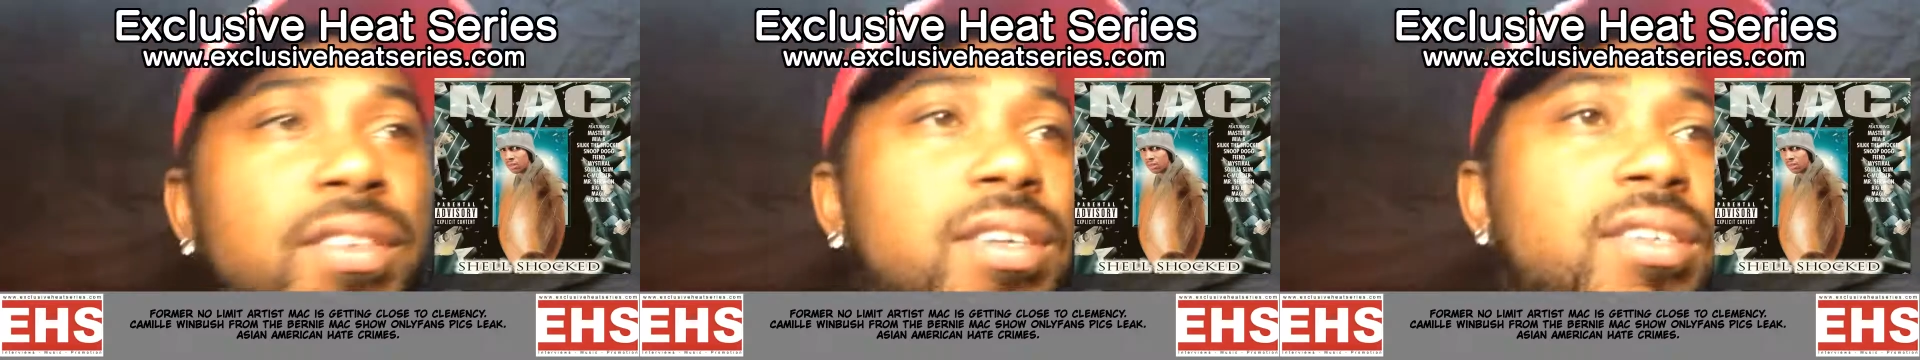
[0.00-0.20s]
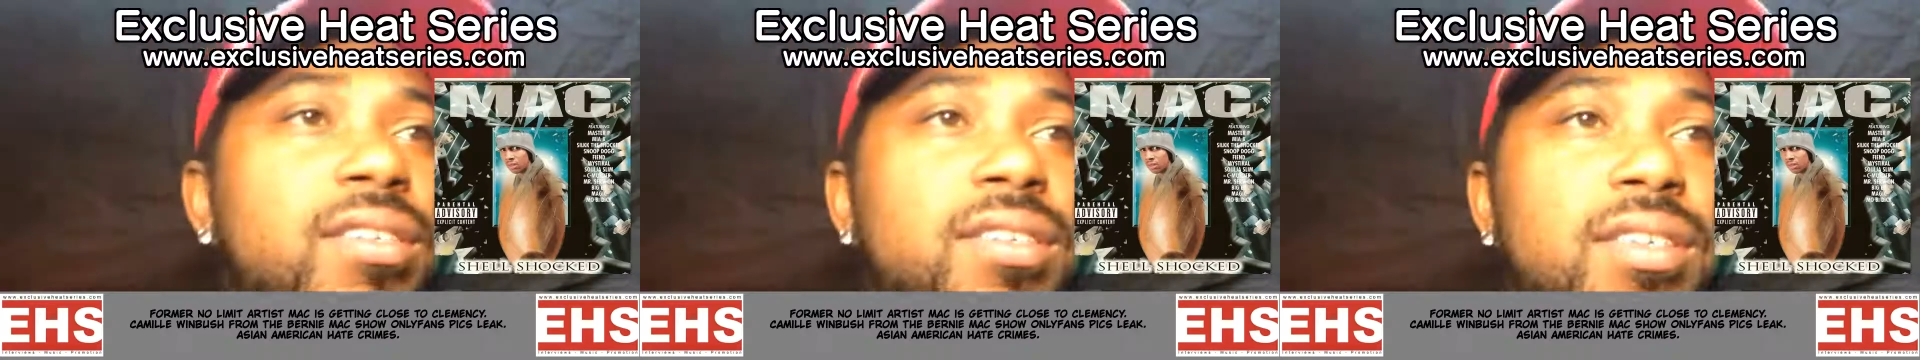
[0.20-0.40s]

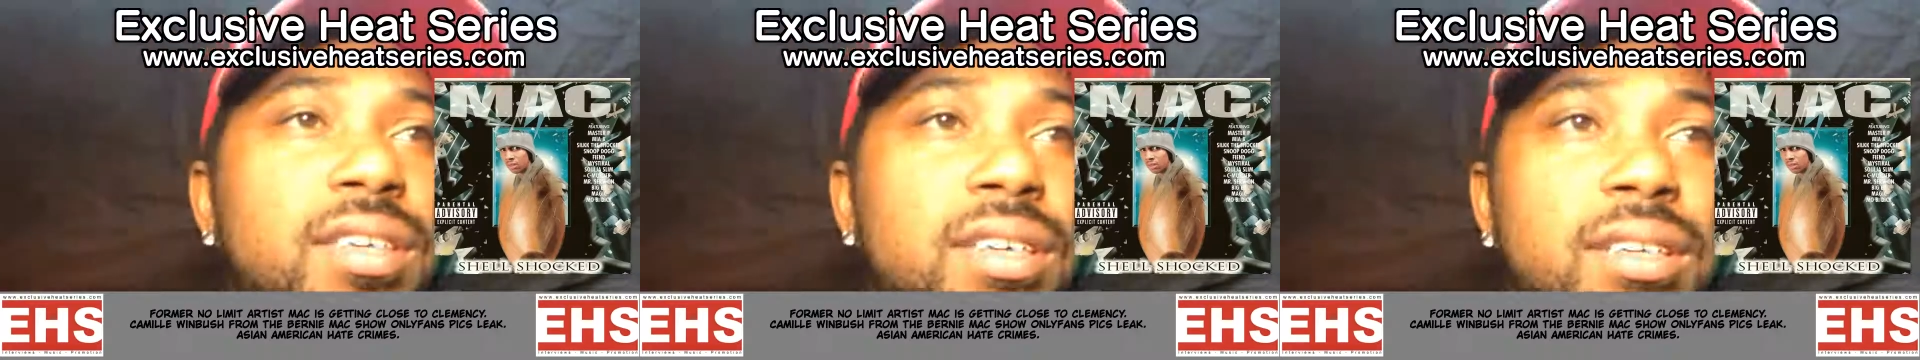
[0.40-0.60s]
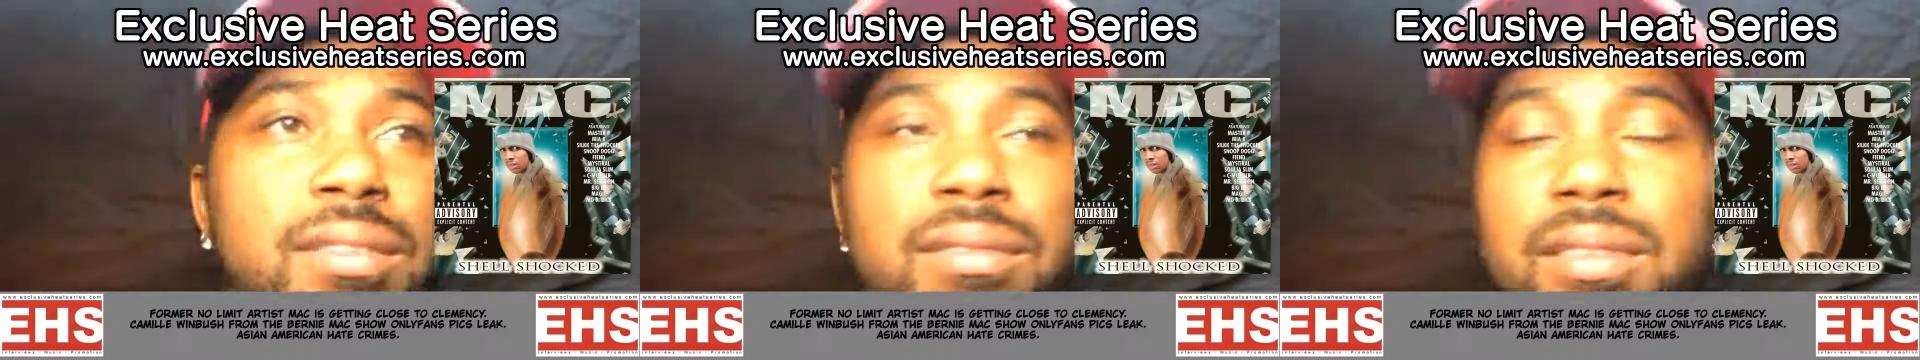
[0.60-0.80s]
in the
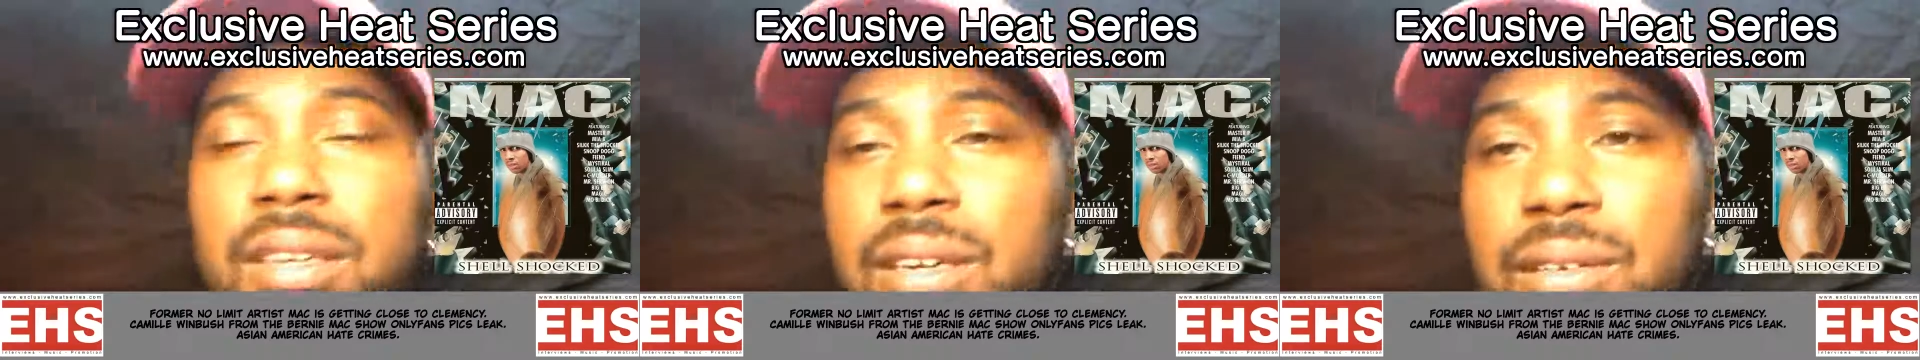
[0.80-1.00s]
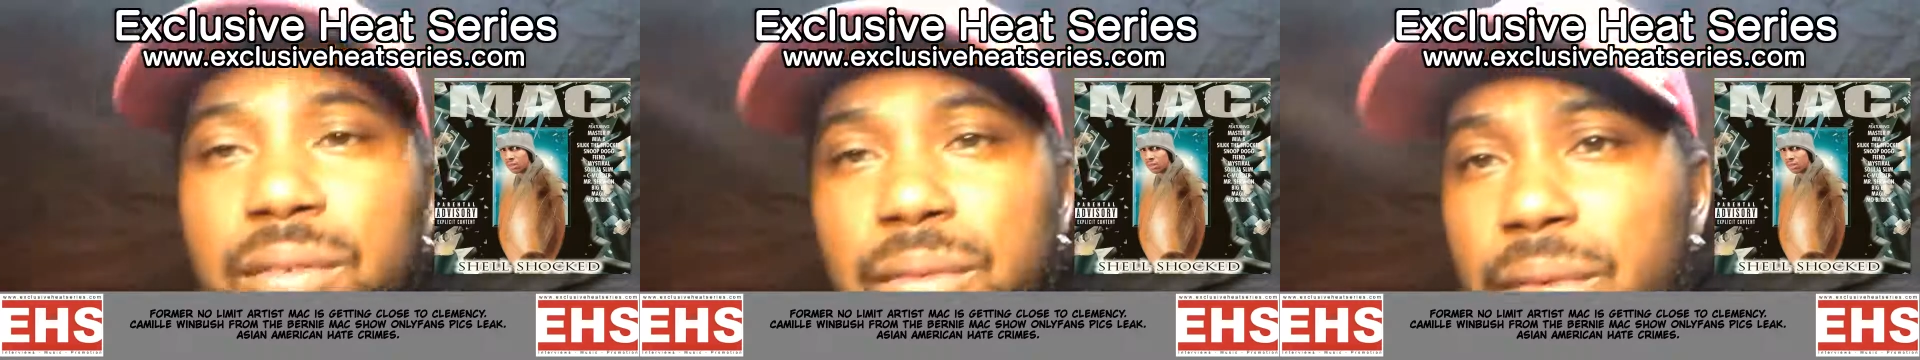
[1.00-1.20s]
scene
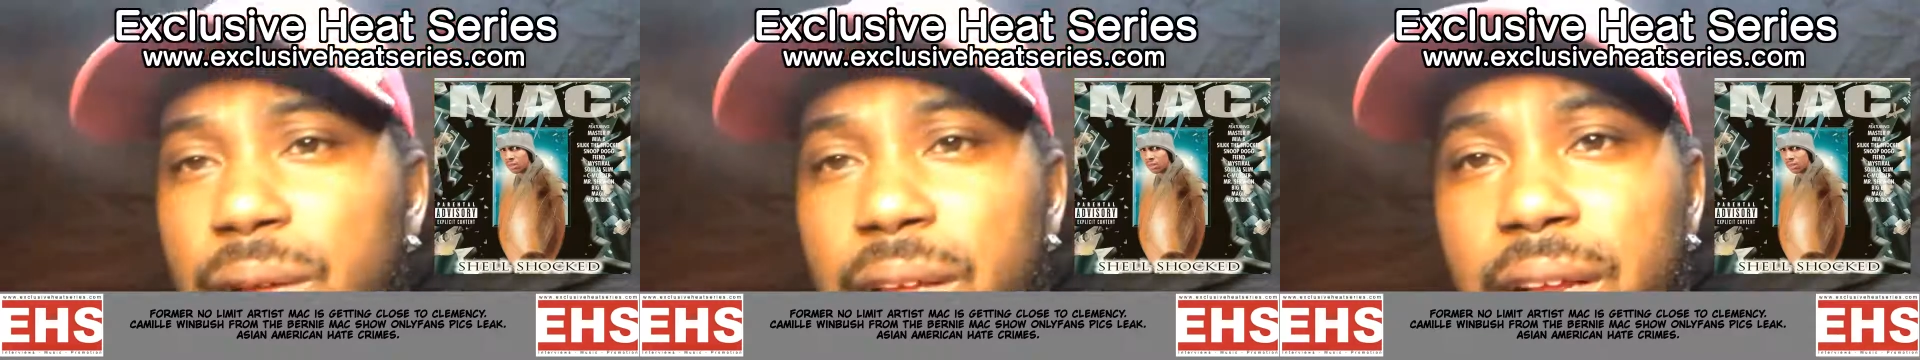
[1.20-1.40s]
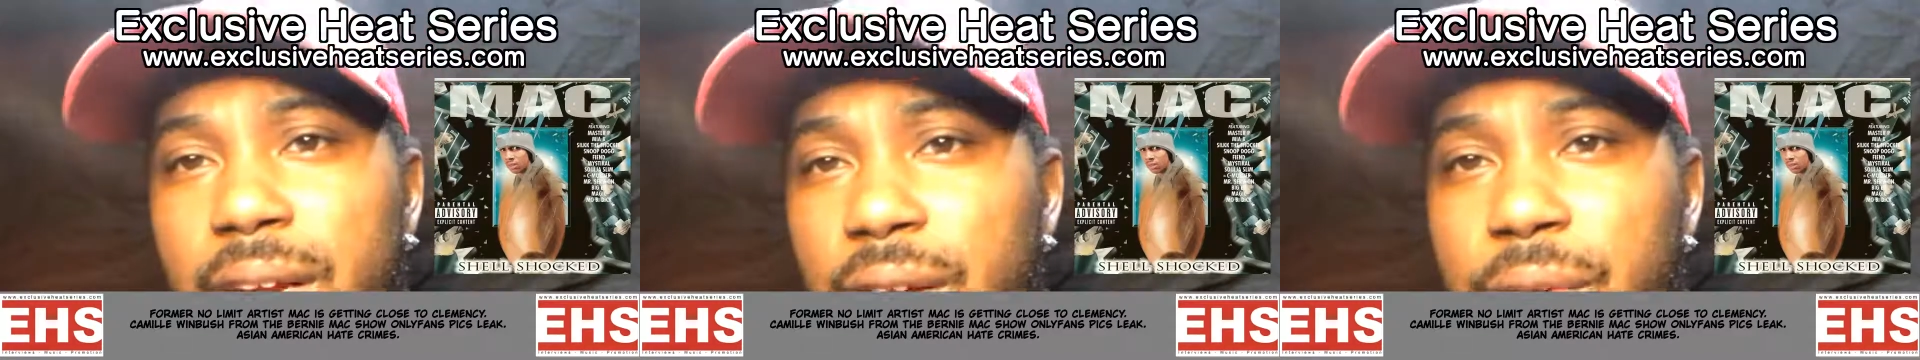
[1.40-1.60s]

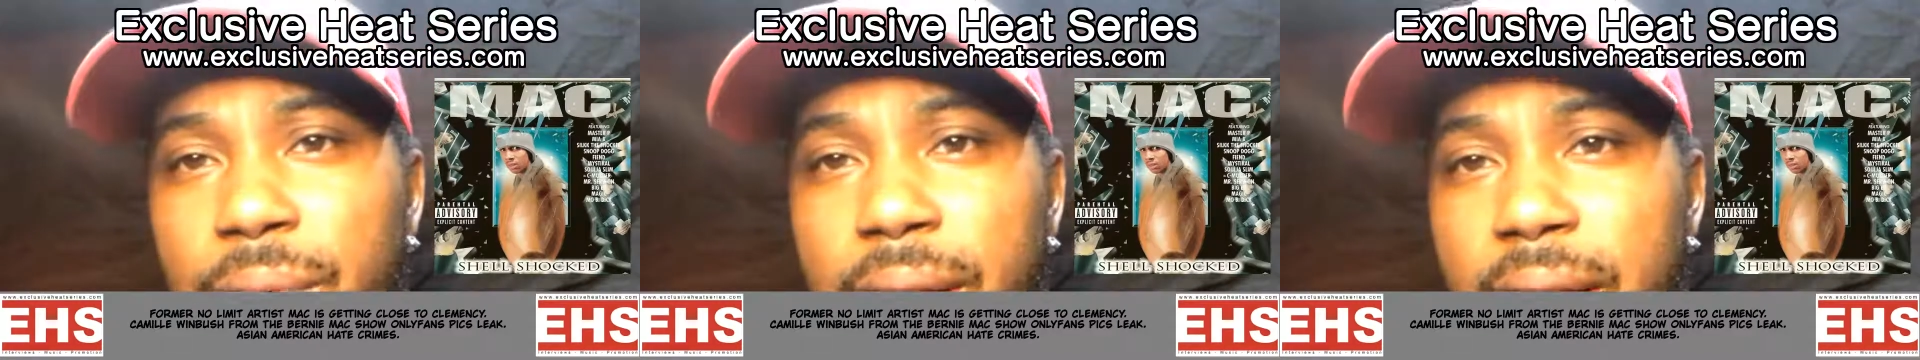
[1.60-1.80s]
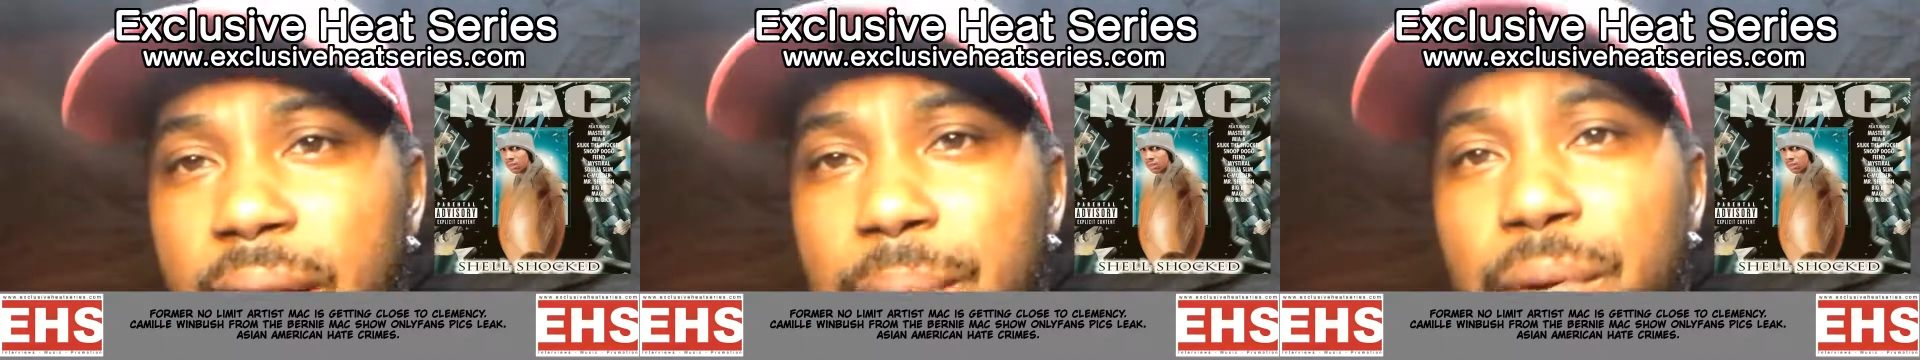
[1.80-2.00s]
in the
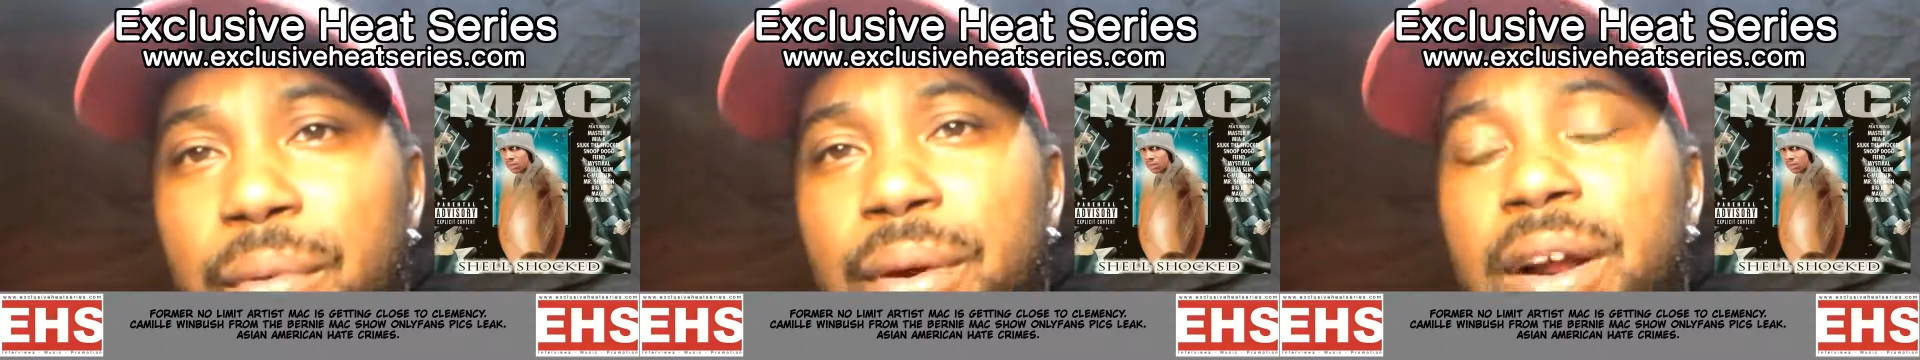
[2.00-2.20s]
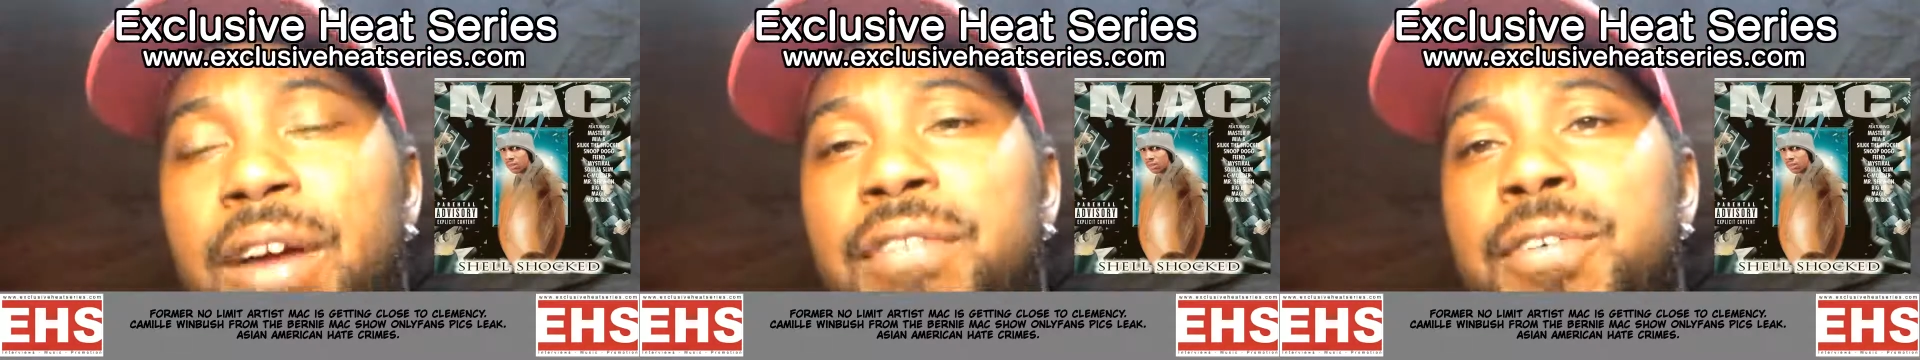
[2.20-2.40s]
crime or
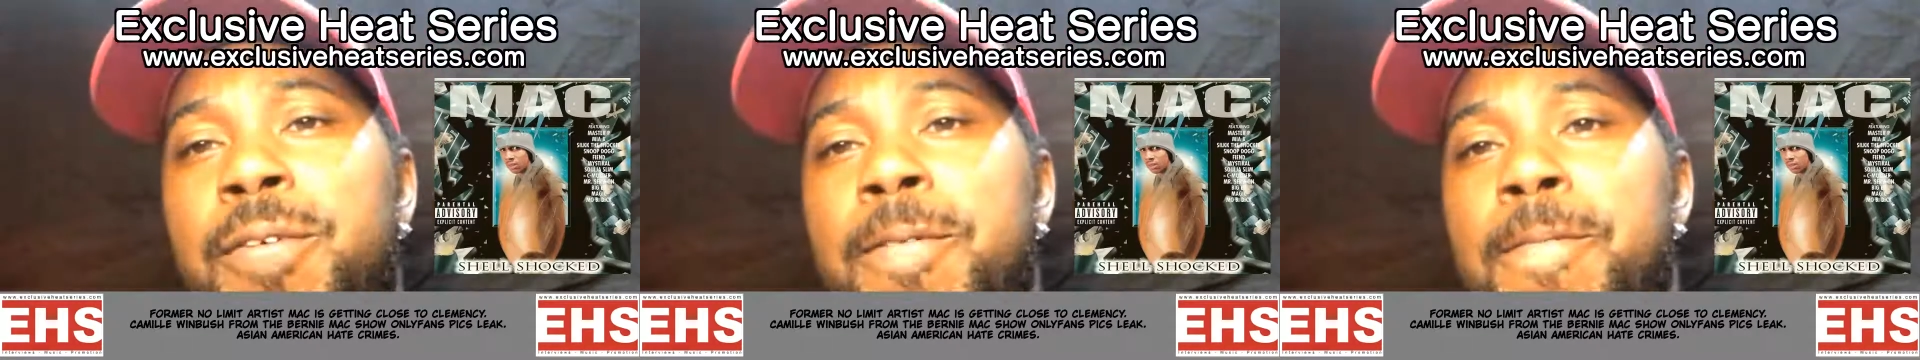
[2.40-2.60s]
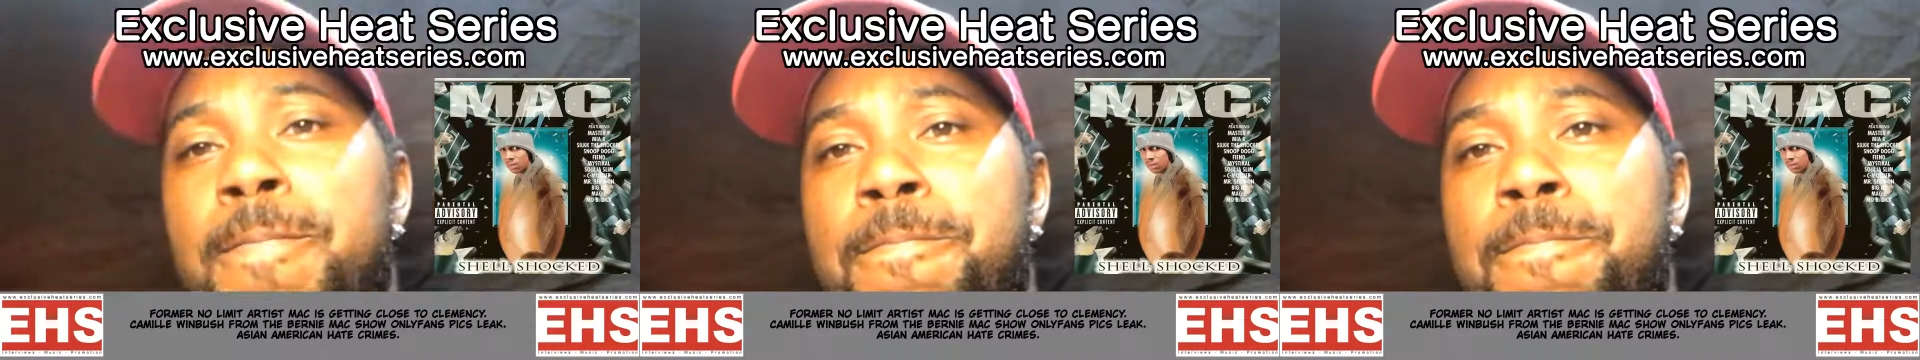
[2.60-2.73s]
whatever,